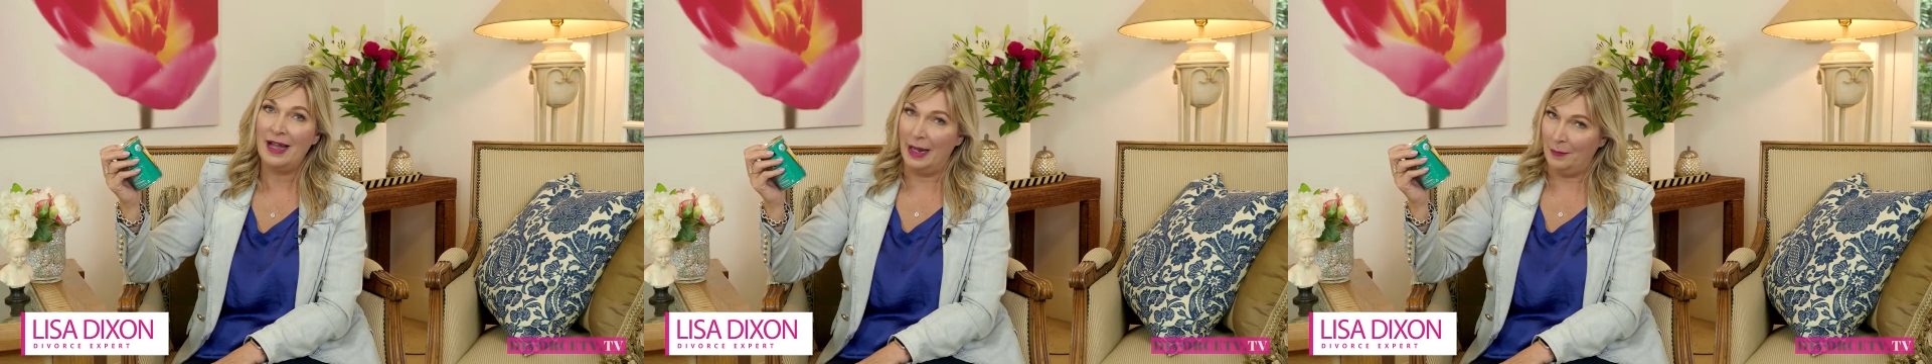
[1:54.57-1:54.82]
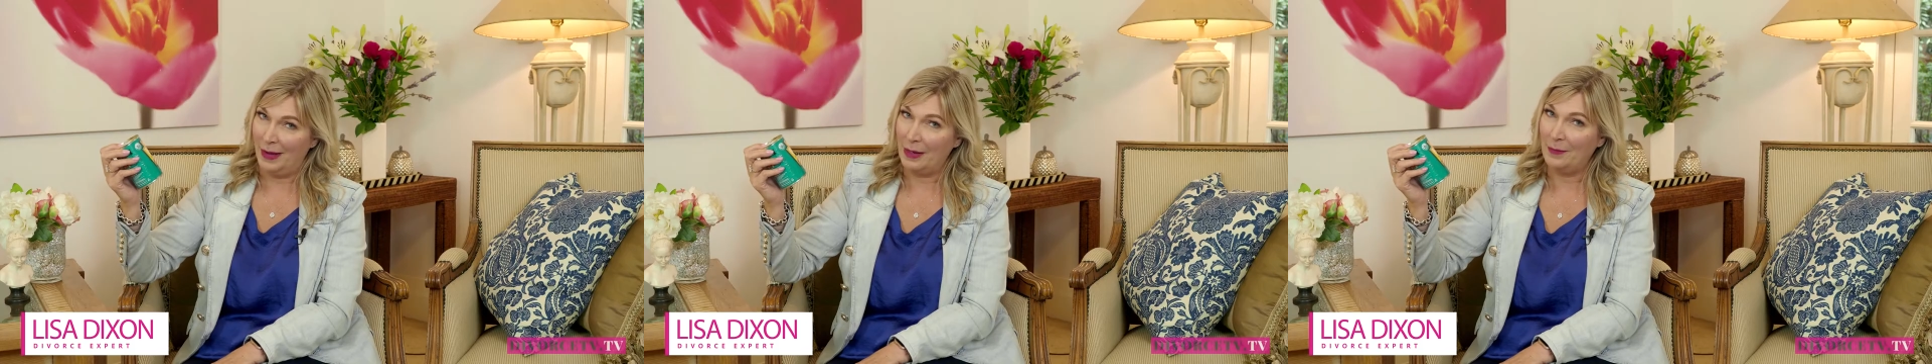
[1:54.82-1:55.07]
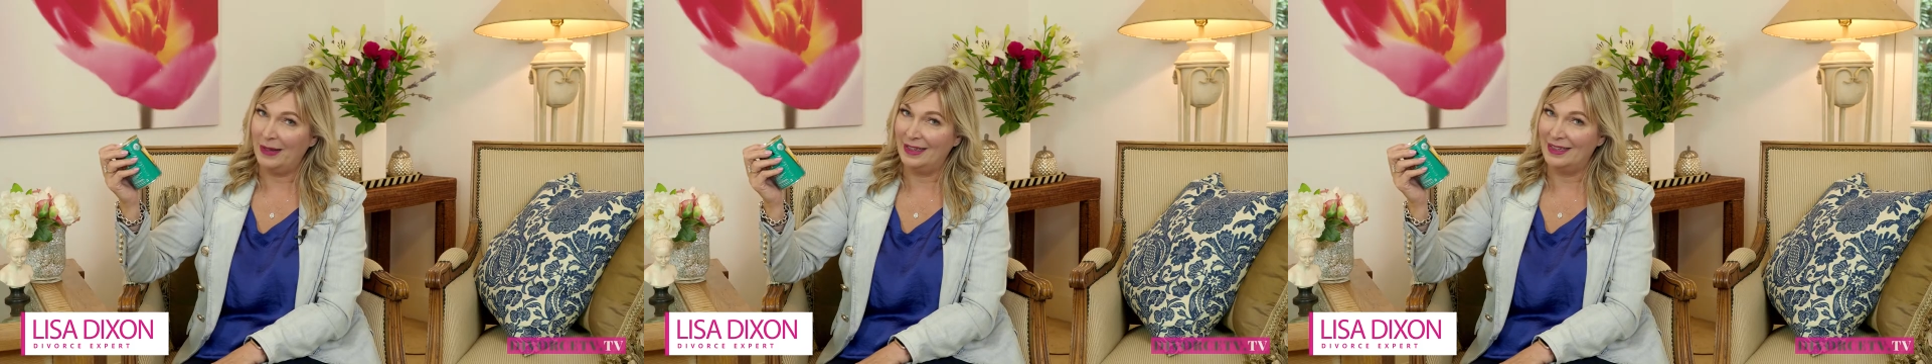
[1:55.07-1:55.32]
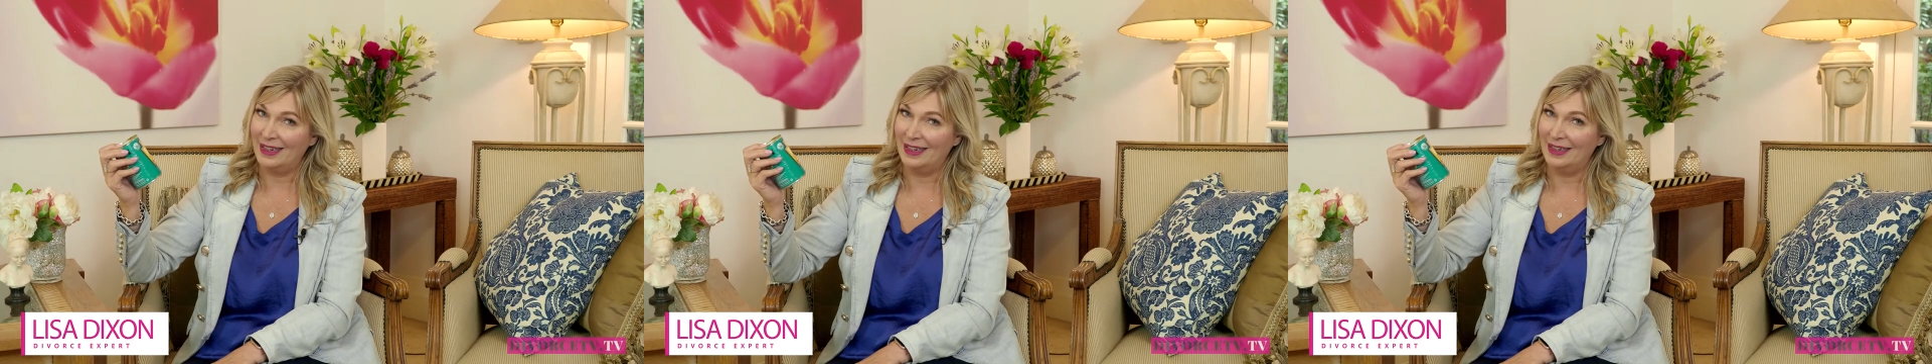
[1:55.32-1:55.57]
had baked
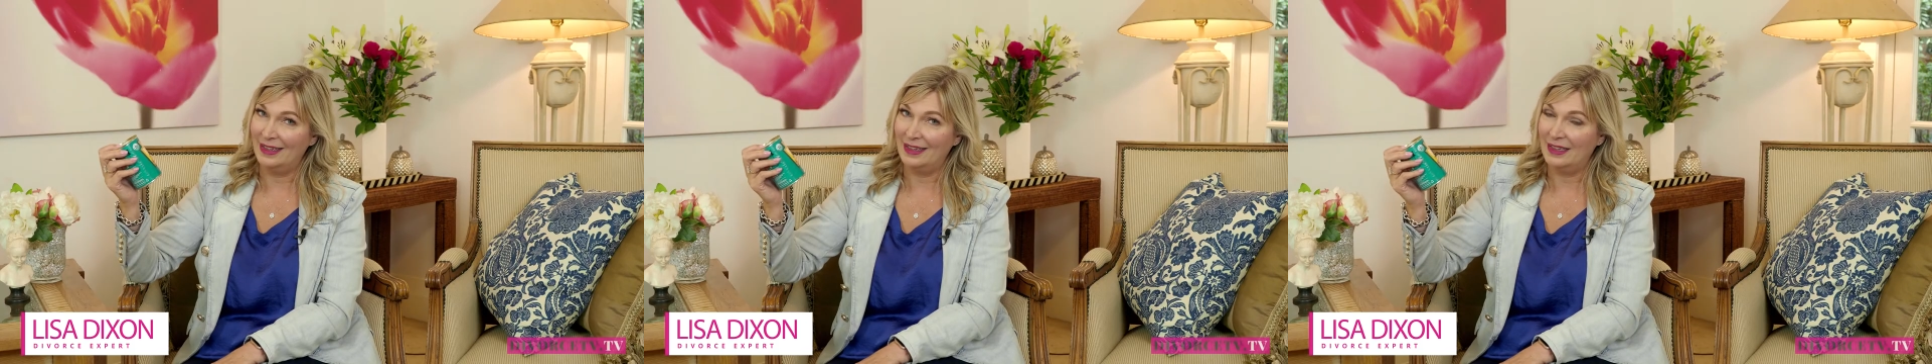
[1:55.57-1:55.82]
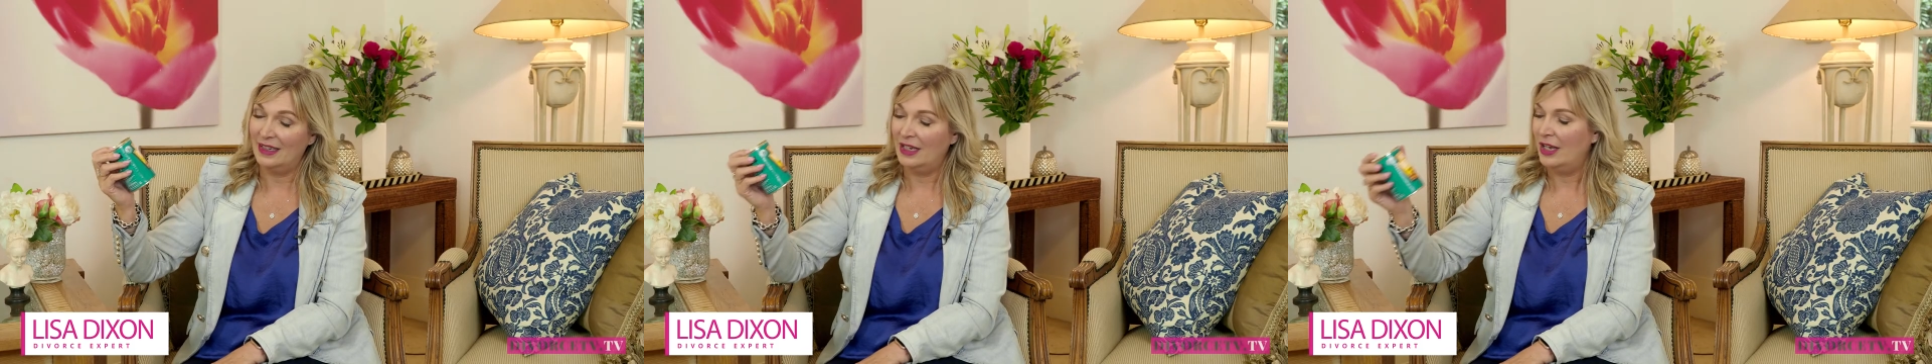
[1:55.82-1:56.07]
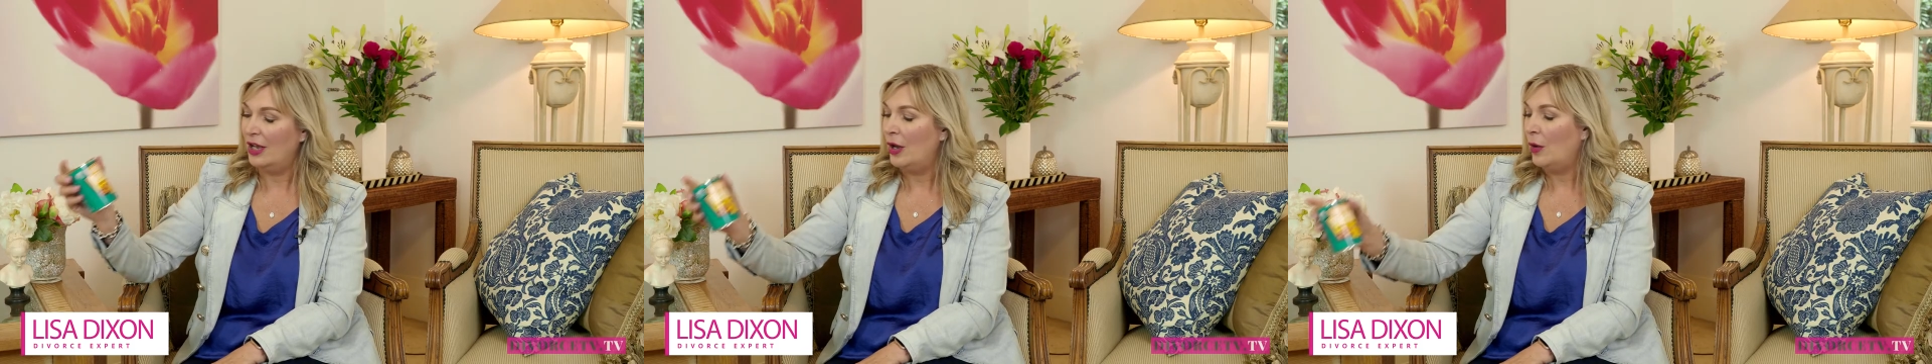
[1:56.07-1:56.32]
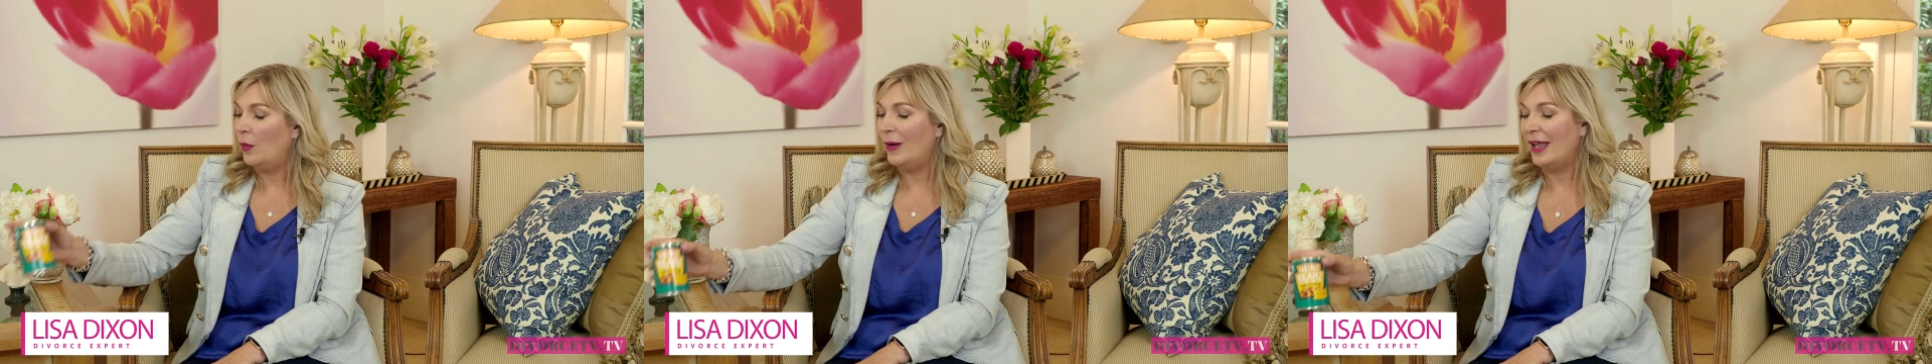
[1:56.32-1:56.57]
beans in it.
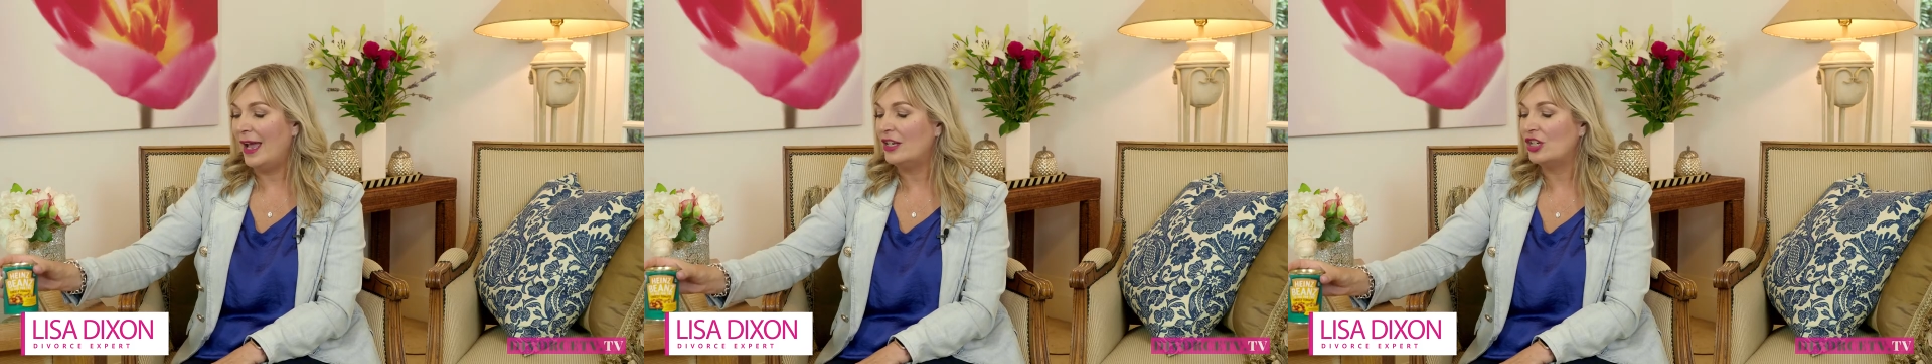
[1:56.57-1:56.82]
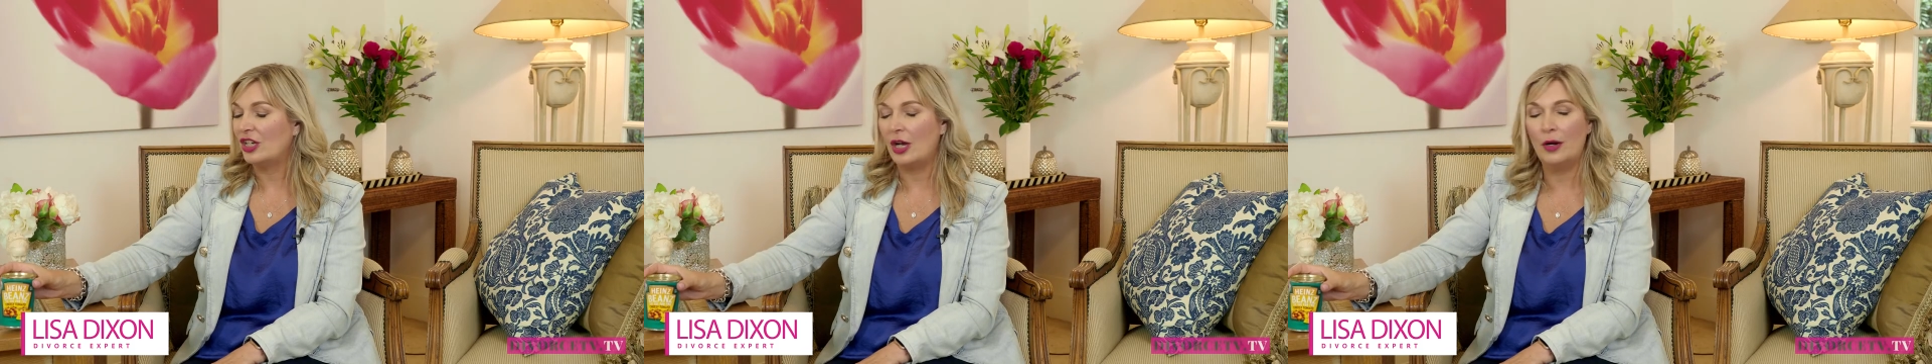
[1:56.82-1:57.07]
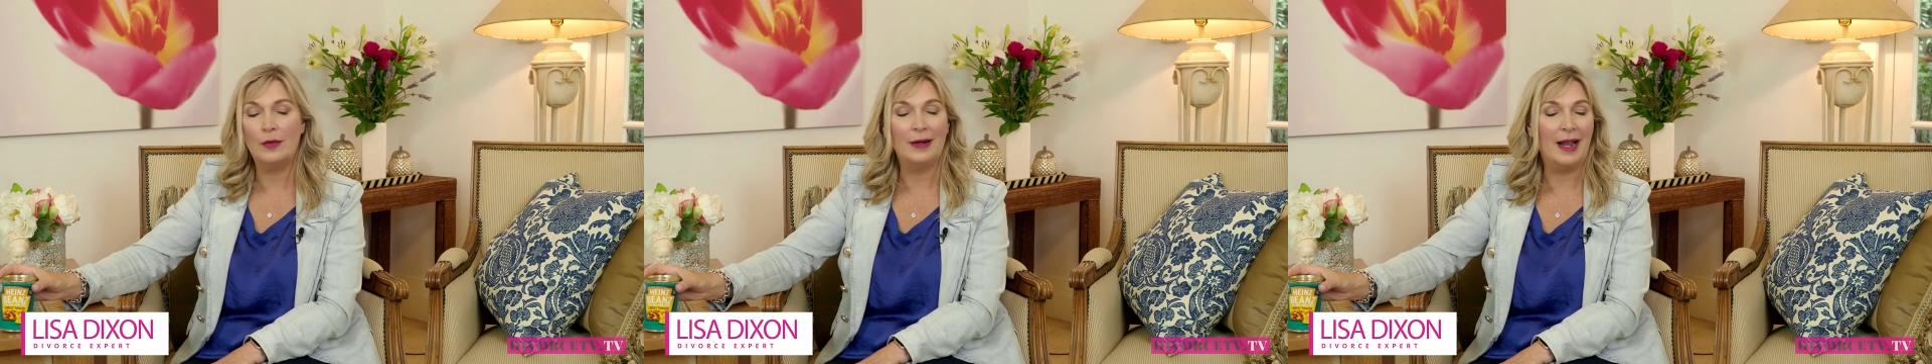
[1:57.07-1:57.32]
We had to go